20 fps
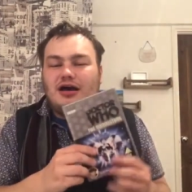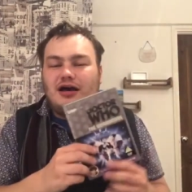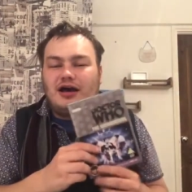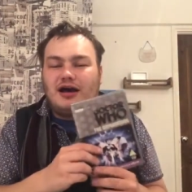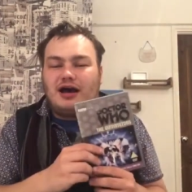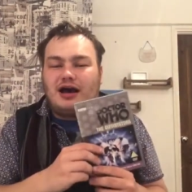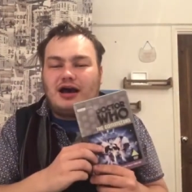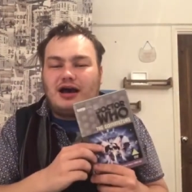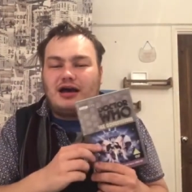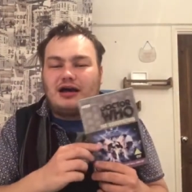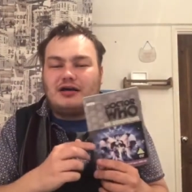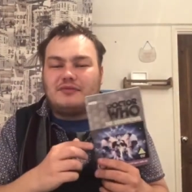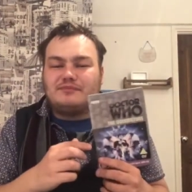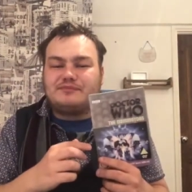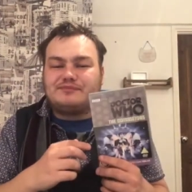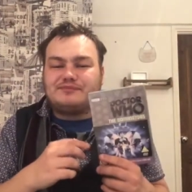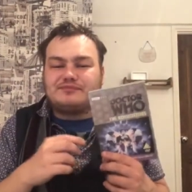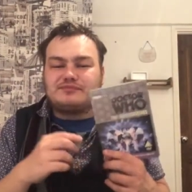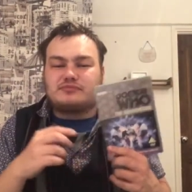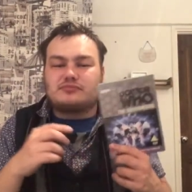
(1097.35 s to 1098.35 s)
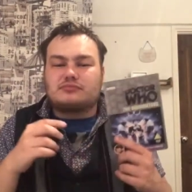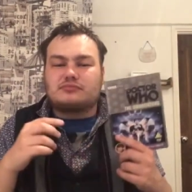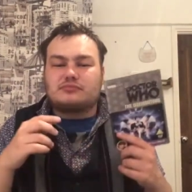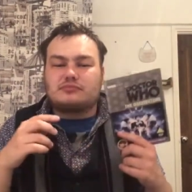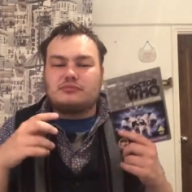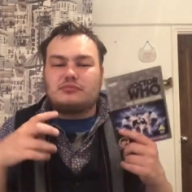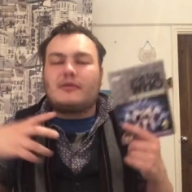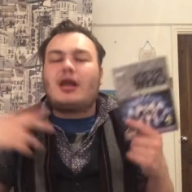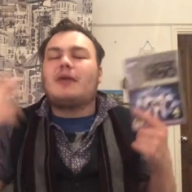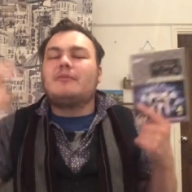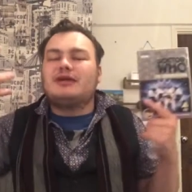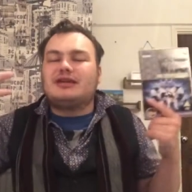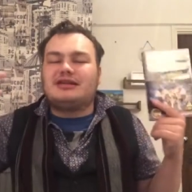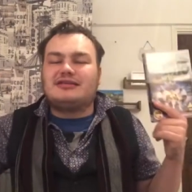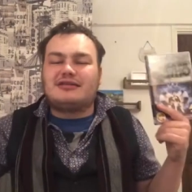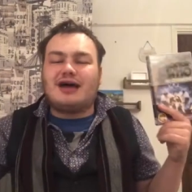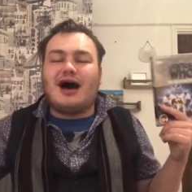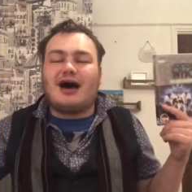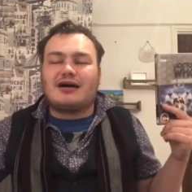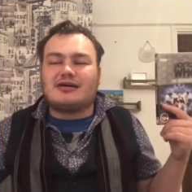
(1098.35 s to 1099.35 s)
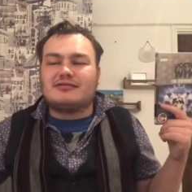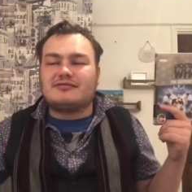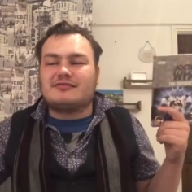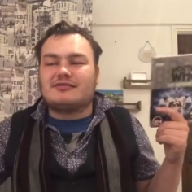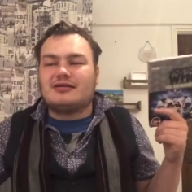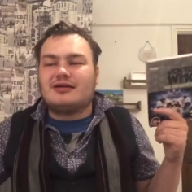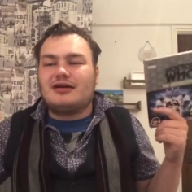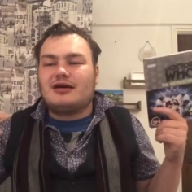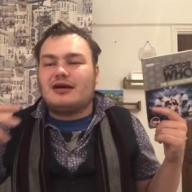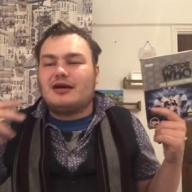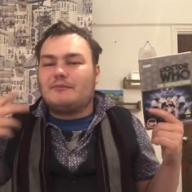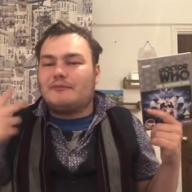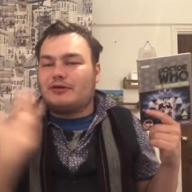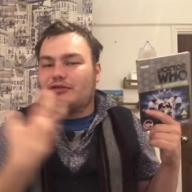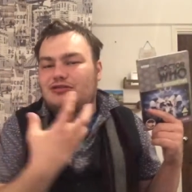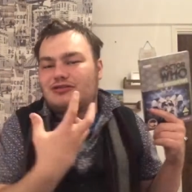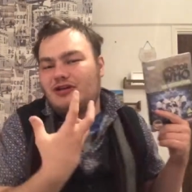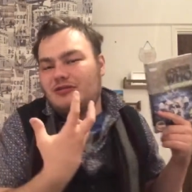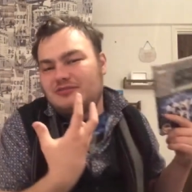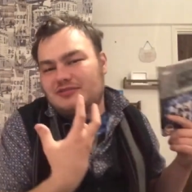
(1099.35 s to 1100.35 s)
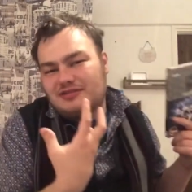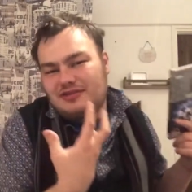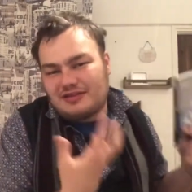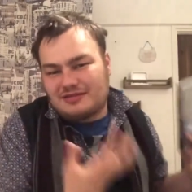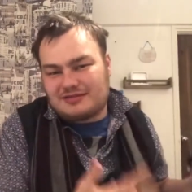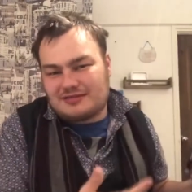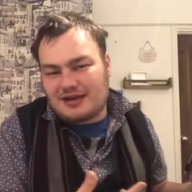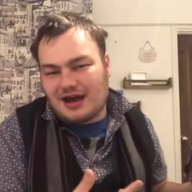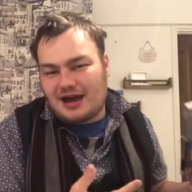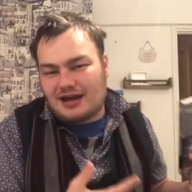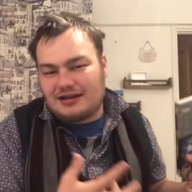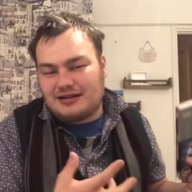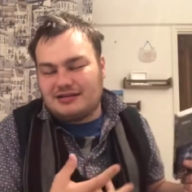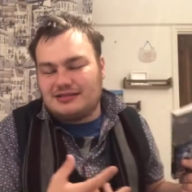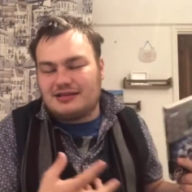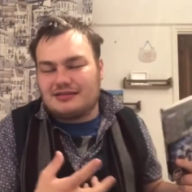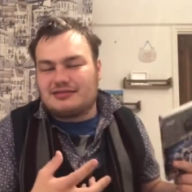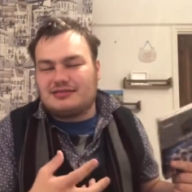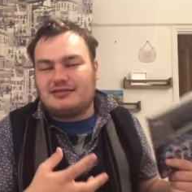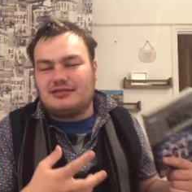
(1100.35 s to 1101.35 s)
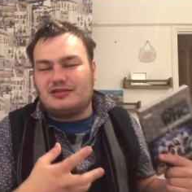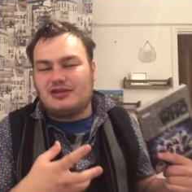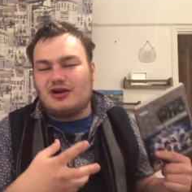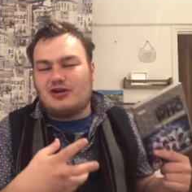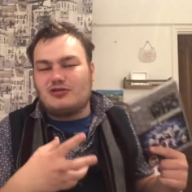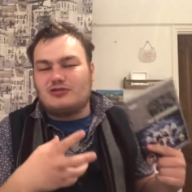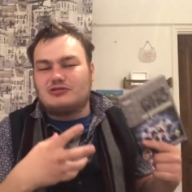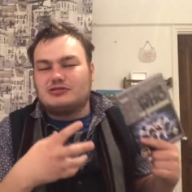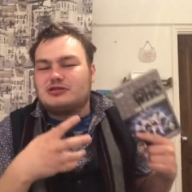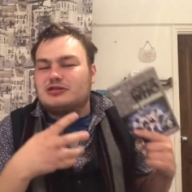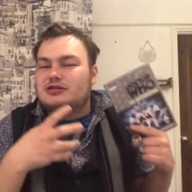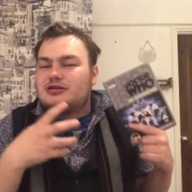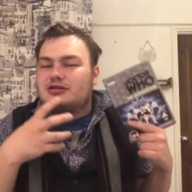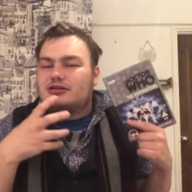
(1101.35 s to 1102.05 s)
I mean, he does, but in terms of this gun, he doesn't know